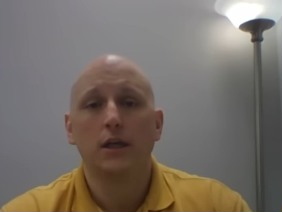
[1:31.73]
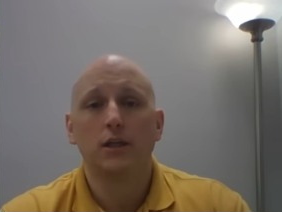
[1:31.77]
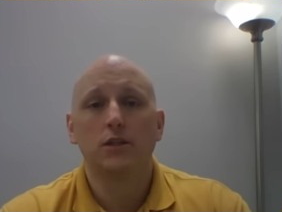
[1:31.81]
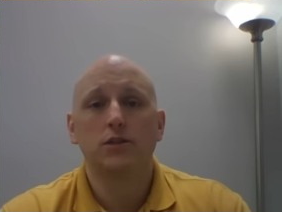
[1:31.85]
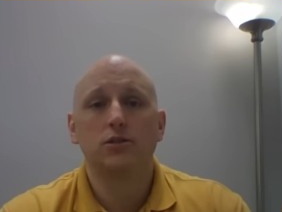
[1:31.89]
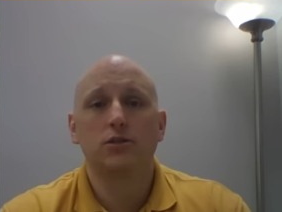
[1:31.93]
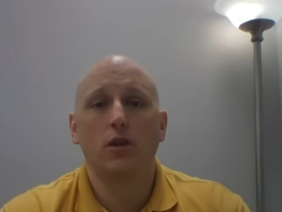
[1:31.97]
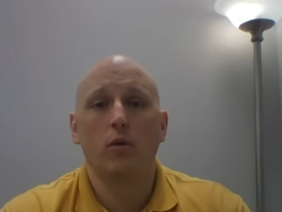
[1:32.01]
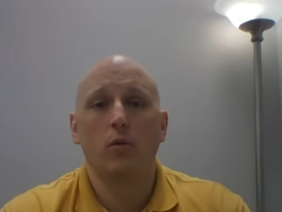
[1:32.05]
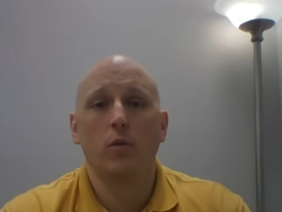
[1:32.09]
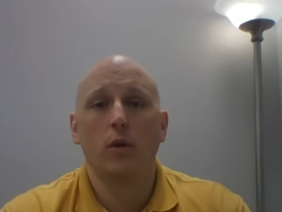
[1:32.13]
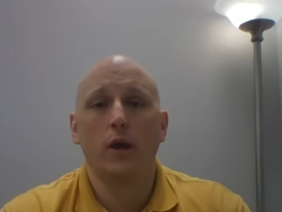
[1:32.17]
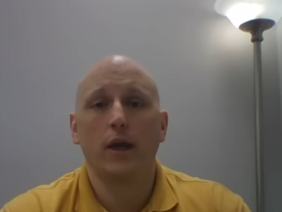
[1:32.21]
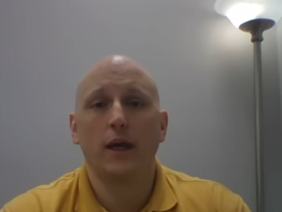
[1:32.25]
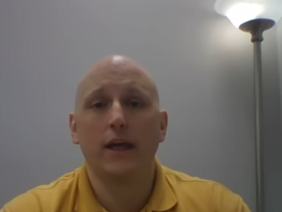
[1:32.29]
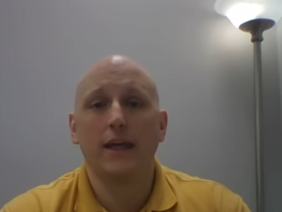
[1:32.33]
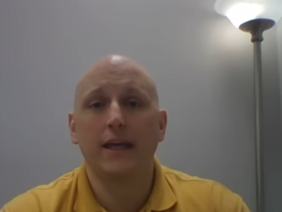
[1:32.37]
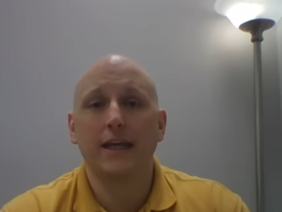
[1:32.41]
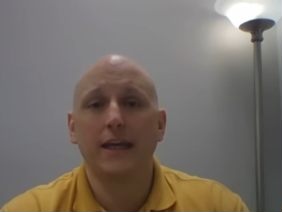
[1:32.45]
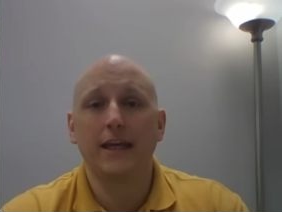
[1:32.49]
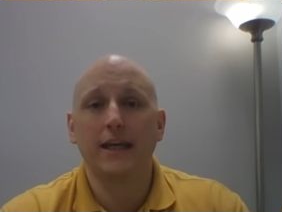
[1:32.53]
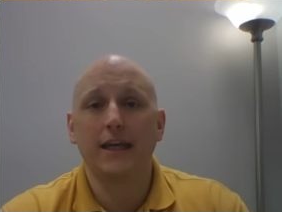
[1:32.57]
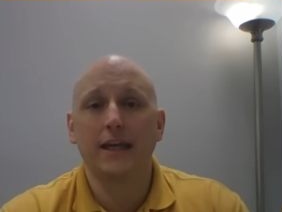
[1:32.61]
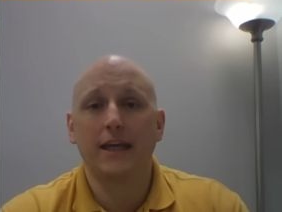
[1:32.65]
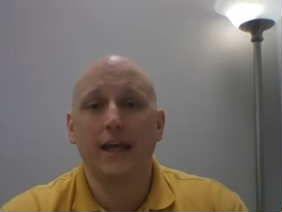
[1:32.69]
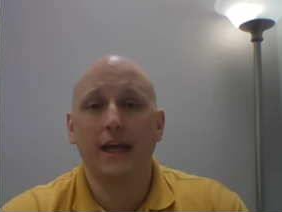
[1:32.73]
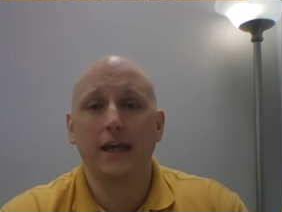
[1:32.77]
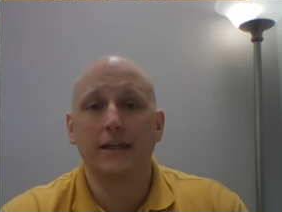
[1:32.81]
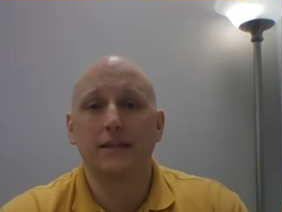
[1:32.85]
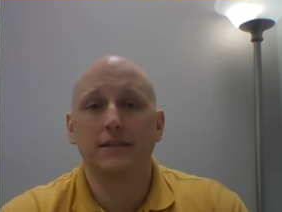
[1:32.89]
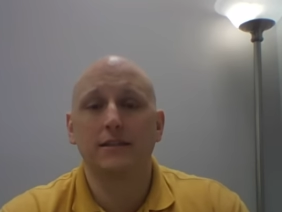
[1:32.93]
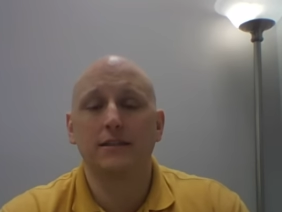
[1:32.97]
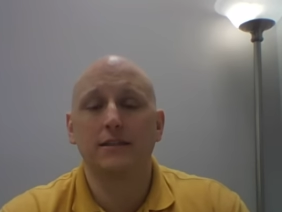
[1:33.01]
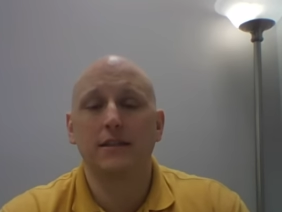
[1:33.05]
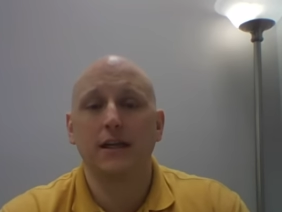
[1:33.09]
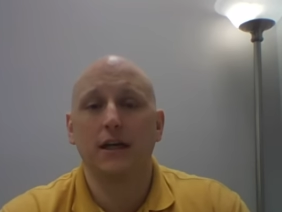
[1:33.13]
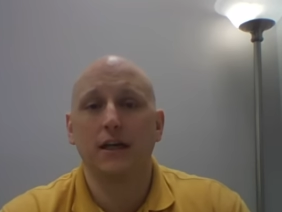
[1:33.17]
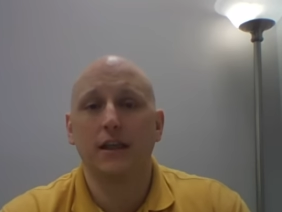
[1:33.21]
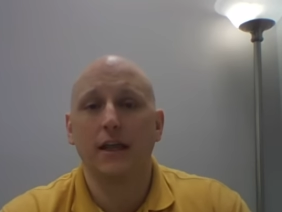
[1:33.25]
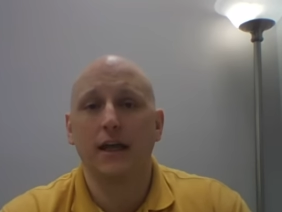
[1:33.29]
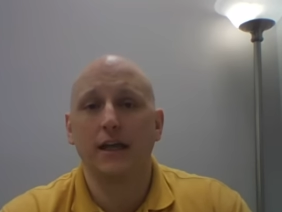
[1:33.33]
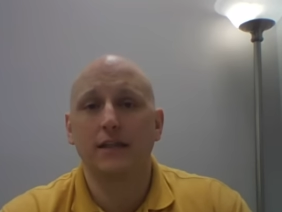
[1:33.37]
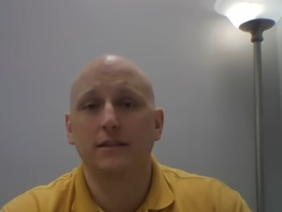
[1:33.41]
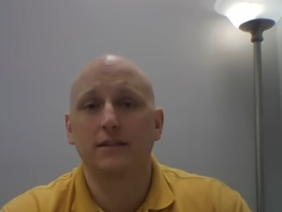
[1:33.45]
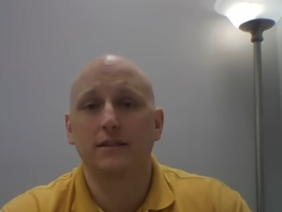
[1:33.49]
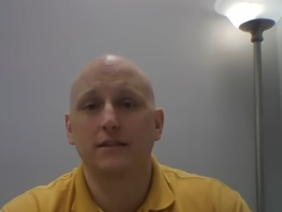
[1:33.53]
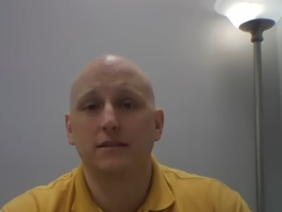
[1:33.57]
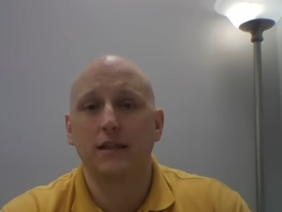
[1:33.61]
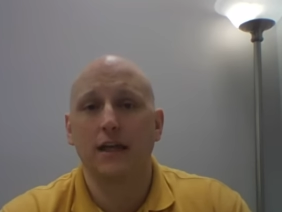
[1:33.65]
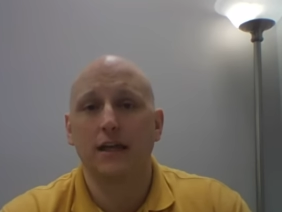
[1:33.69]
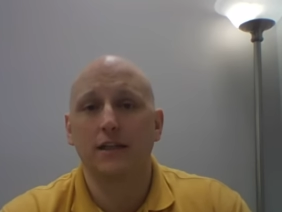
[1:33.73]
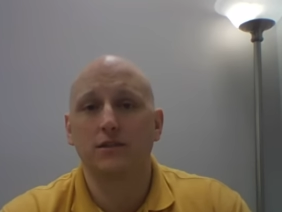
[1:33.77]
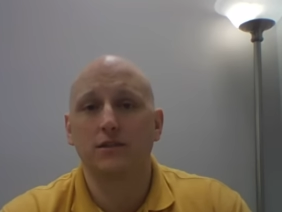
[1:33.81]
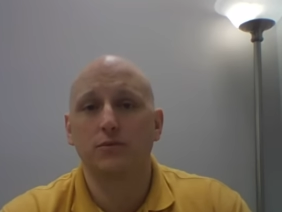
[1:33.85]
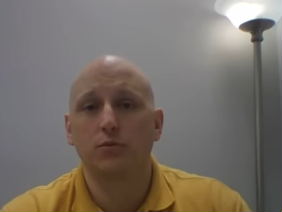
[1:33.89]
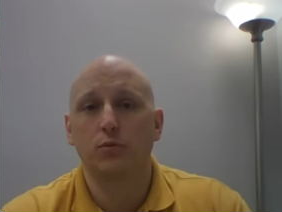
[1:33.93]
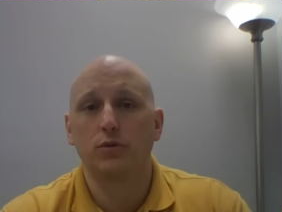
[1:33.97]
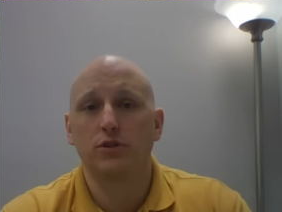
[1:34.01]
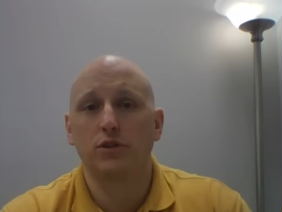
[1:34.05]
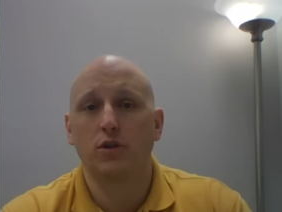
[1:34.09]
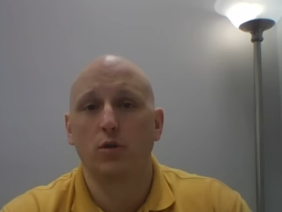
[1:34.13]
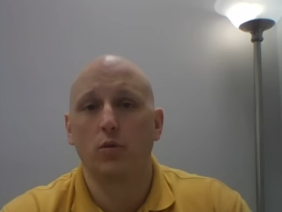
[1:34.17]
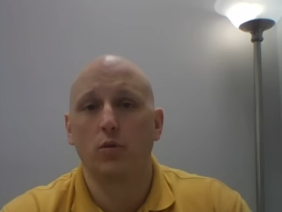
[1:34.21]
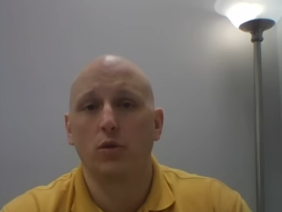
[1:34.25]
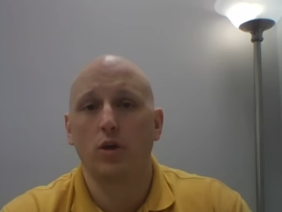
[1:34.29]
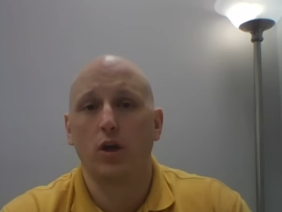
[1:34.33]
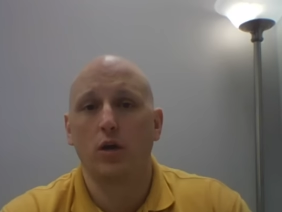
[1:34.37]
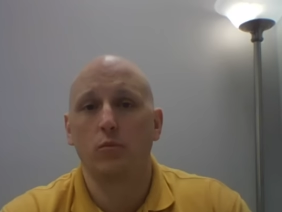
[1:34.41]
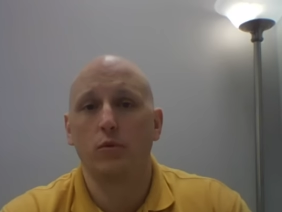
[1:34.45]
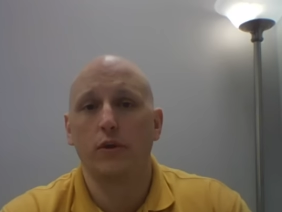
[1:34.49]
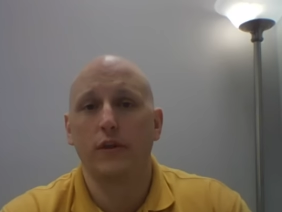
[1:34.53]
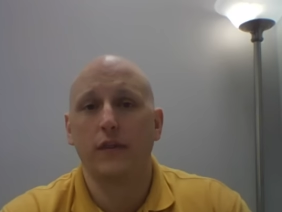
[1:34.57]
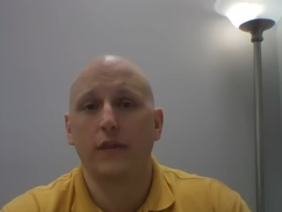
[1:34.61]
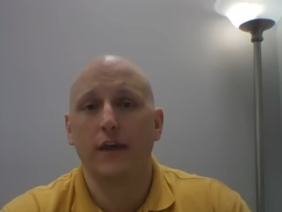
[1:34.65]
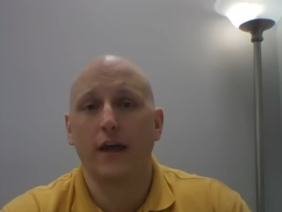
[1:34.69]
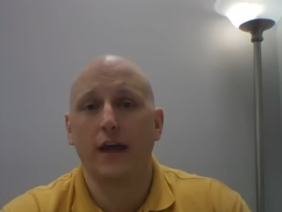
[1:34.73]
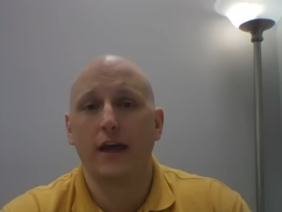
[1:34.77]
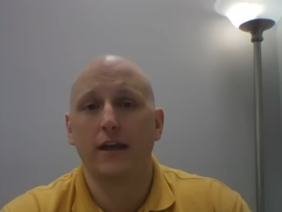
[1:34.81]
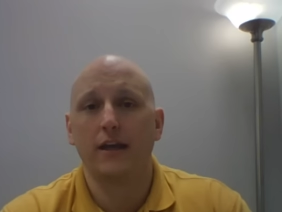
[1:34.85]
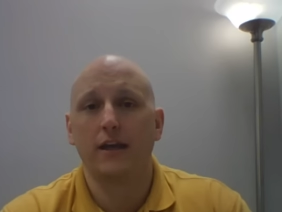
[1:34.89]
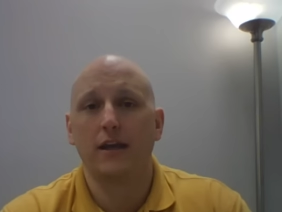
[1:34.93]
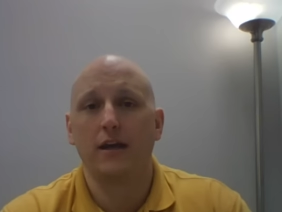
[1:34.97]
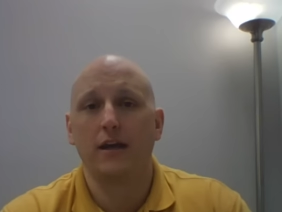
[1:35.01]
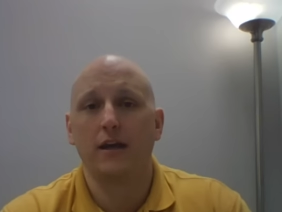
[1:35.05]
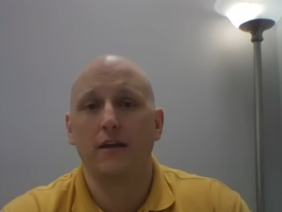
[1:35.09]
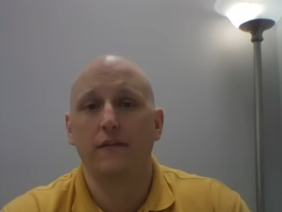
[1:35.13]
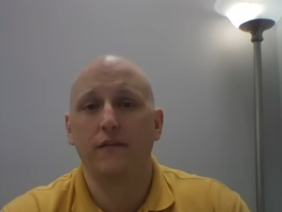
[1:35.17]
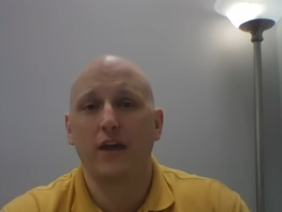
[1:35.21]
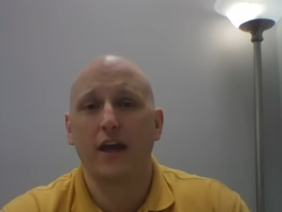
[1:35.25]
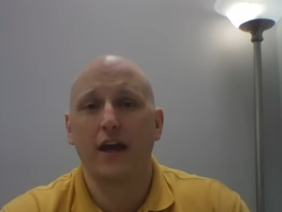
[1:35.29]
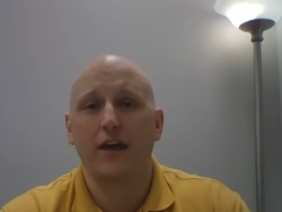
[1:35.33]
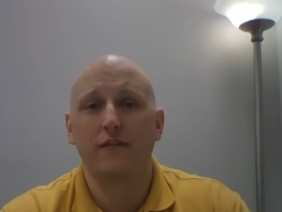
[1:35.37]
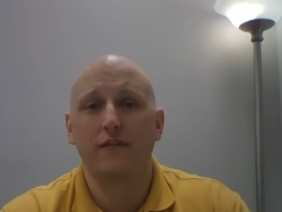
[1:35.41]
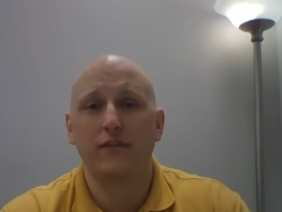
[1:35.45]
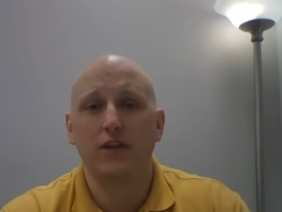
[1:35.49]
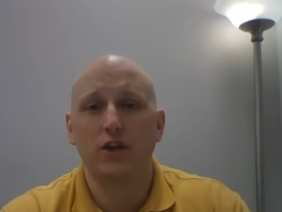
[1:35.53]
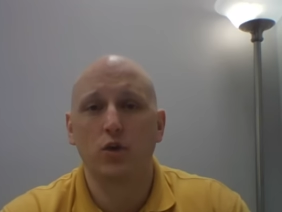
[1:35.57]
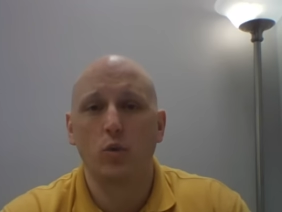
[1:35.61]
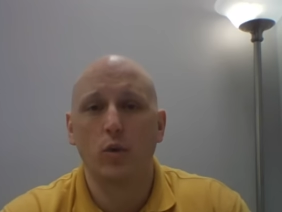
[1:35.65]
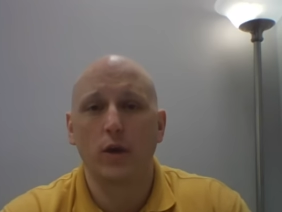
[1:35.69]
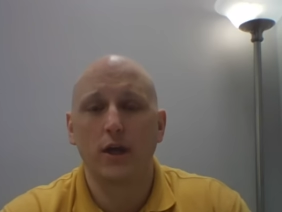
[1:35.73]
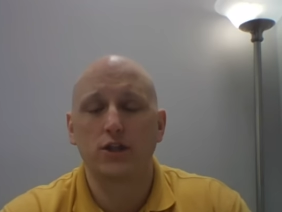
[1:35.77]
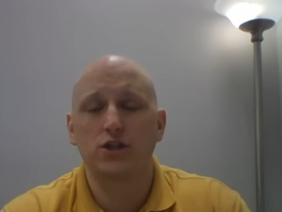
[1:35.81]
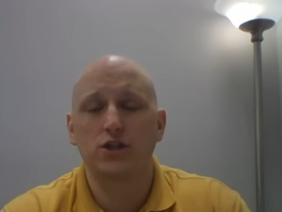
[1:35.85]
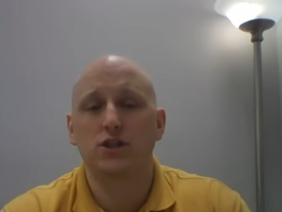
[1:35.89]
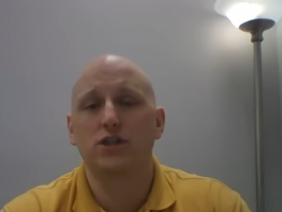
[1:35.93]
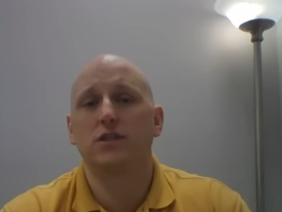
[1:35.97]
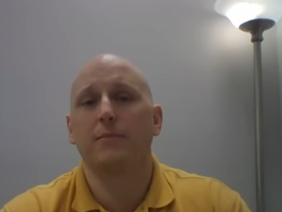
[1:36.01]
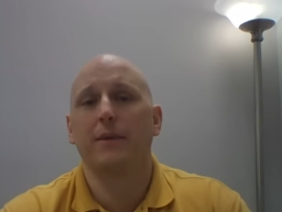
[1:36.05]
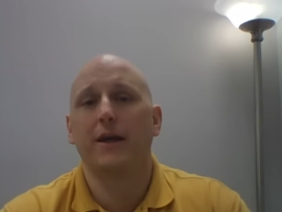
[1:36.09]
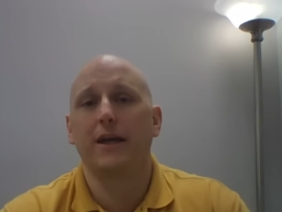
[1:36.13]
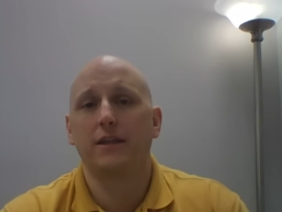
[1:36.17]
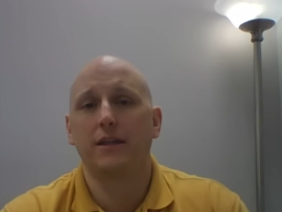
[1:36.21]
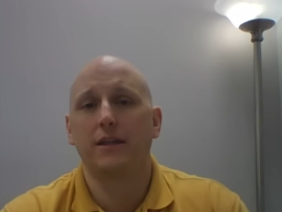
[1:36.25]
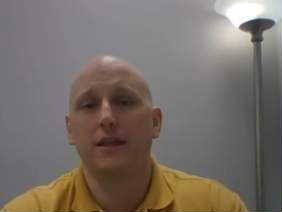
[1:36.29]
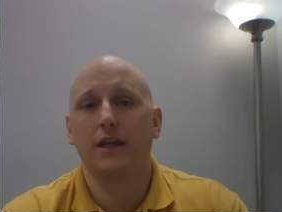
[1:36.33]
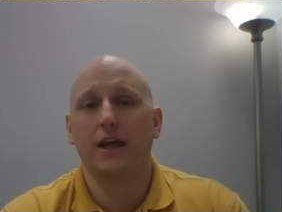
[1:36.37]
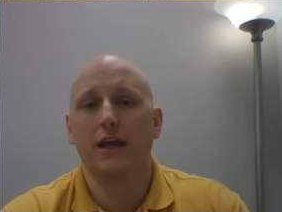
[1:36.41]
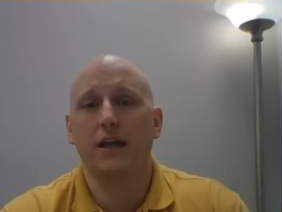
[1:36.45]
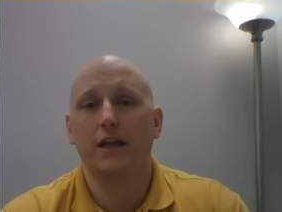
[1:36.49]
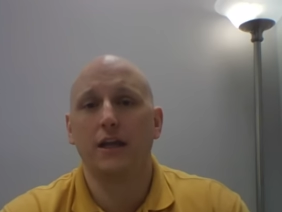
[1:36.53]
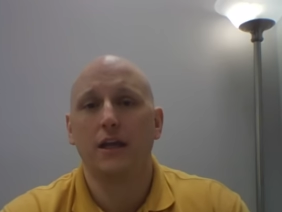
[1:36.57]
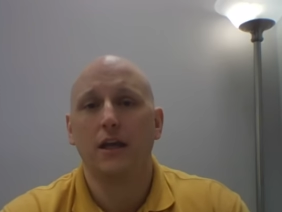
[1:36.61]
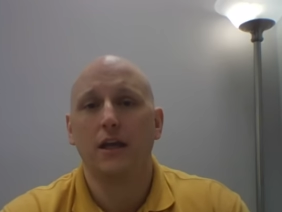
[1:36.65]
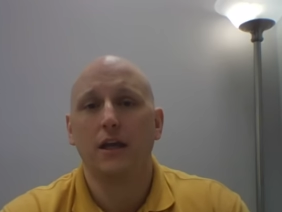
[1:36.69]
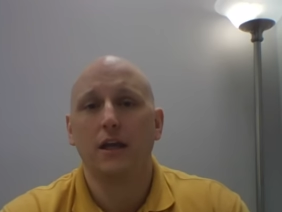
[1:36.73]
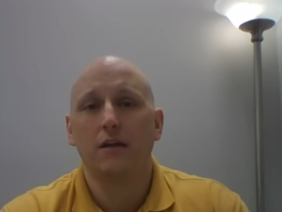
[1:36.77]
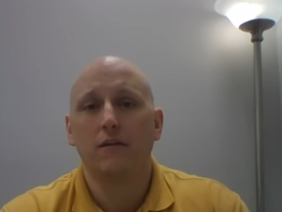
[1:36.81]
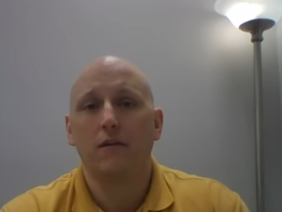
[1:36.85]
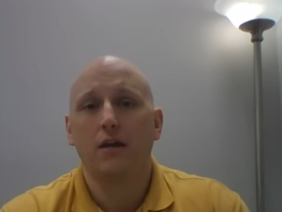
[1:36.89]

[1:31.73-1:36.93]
So uh, in any case, uh, that's that's what's going on with that. Uh, if you have any questions about that.